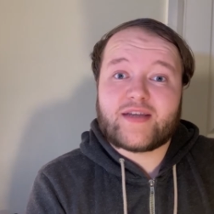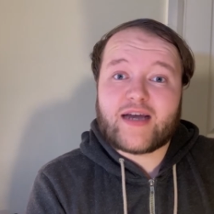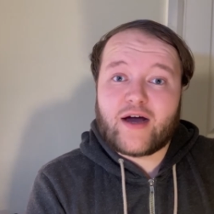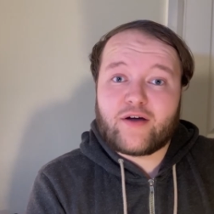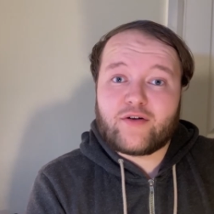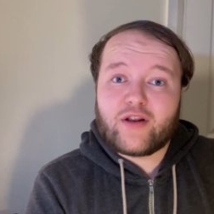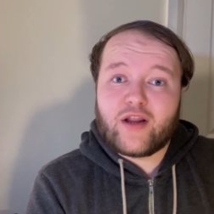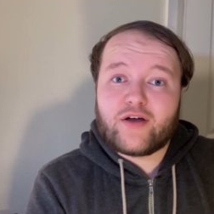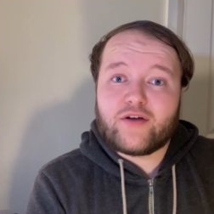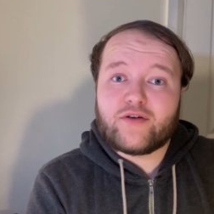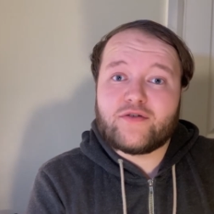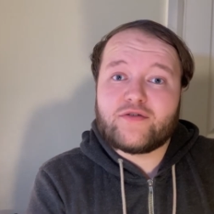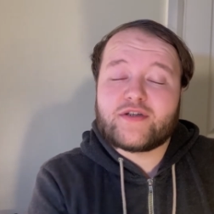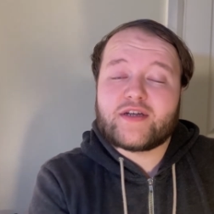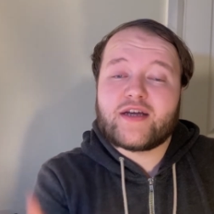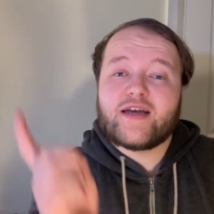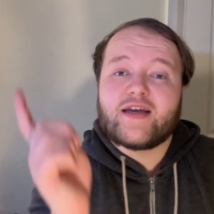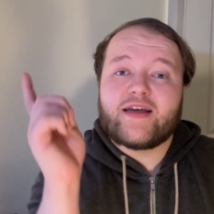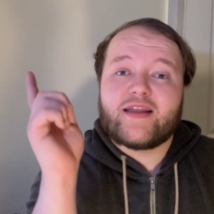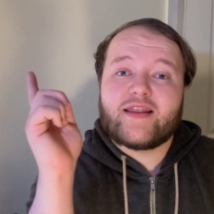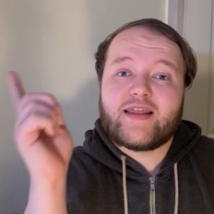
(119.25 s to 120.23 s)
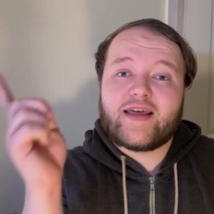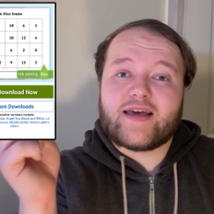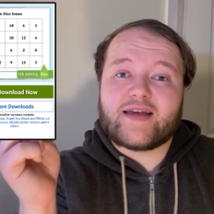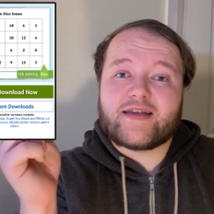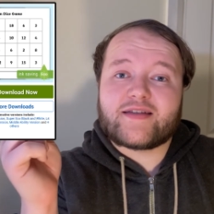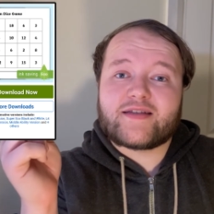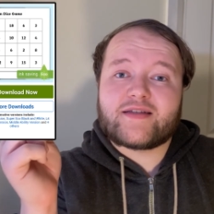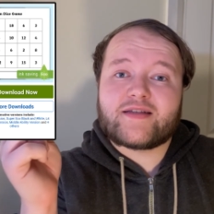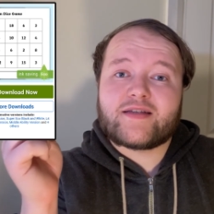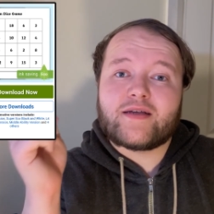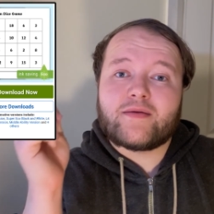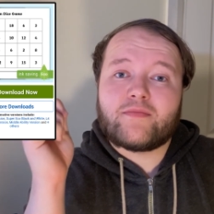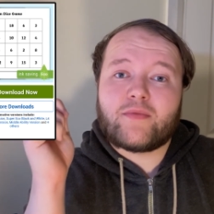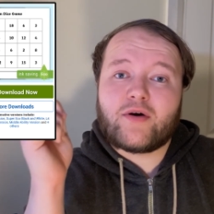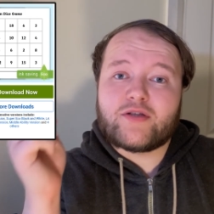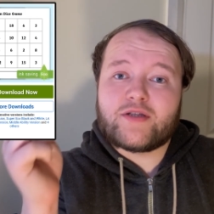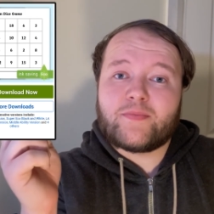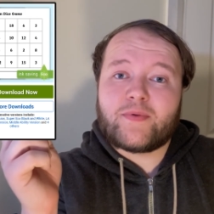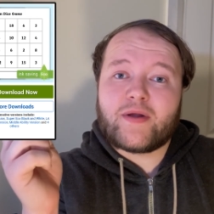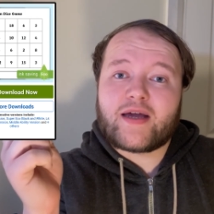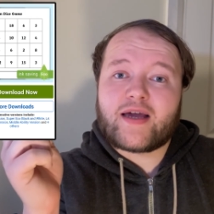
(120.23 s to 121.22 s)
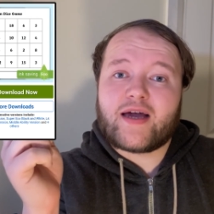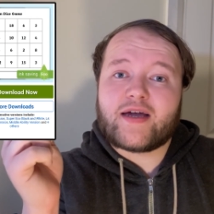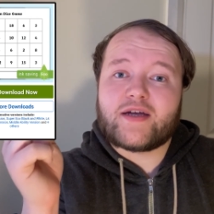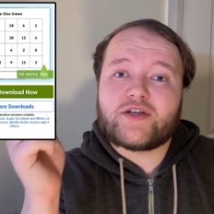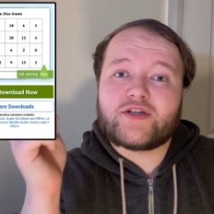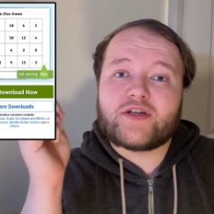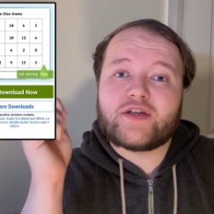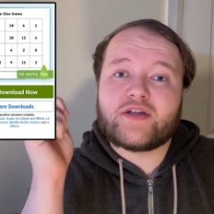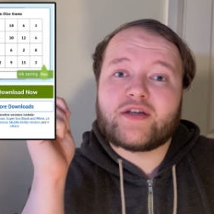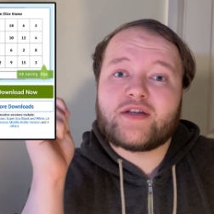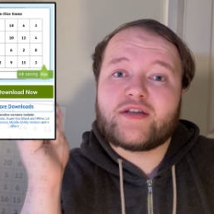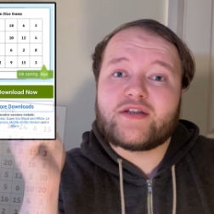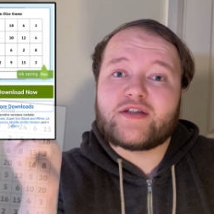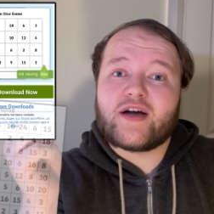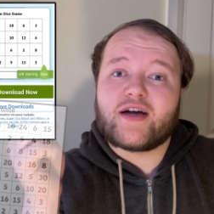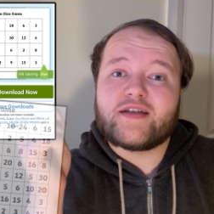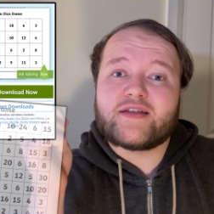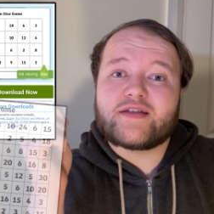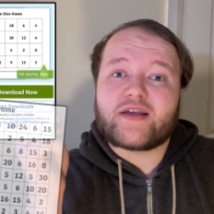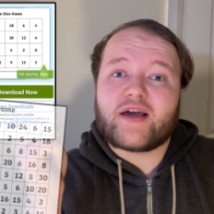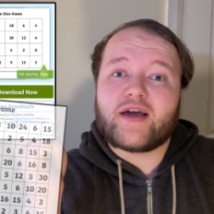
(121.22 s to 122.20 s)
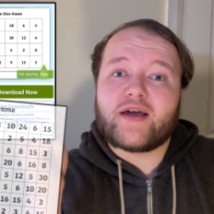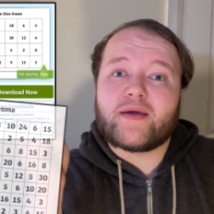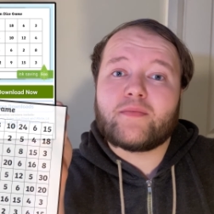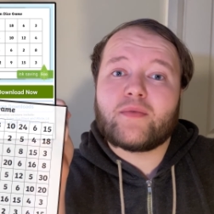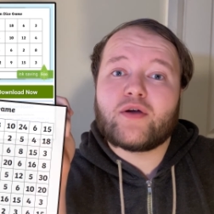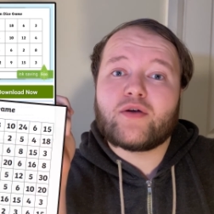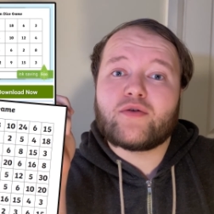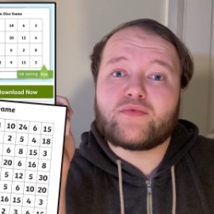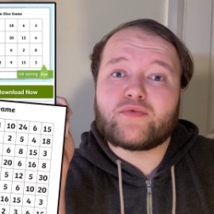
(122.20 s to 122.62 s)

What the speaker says: Download this multiplication dice game